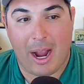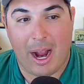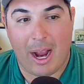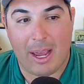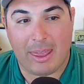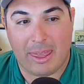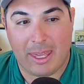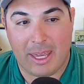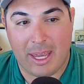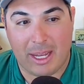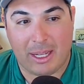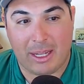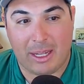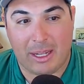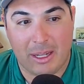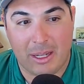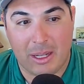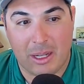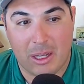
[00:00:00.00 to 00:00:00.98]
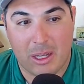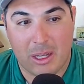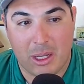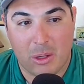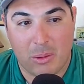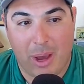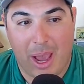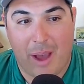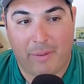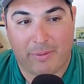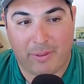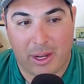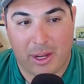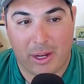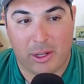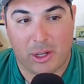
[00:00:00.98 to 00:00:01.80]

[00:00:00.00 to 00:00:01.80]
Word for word: I think you have to